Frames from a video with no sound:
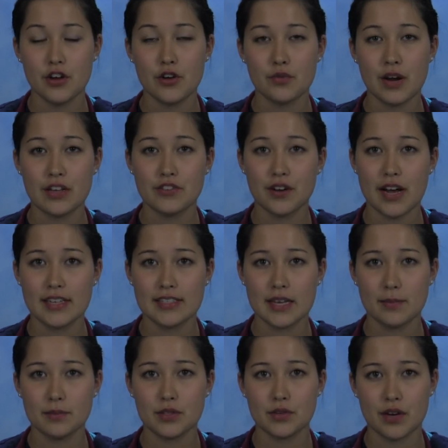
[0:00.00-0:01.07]
right
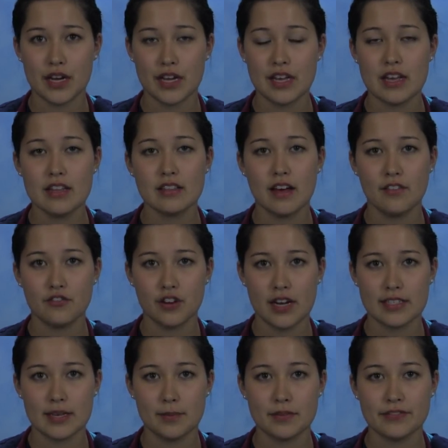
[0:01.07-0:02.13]
triceps 3, left
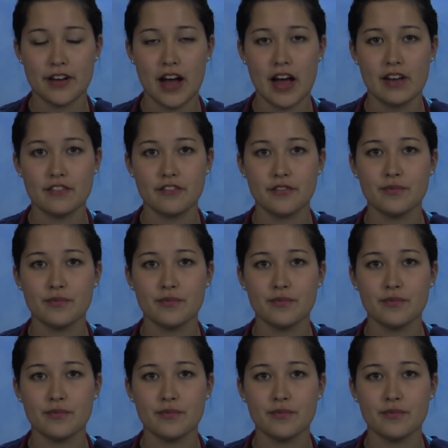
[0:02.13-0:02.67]
triceps 5,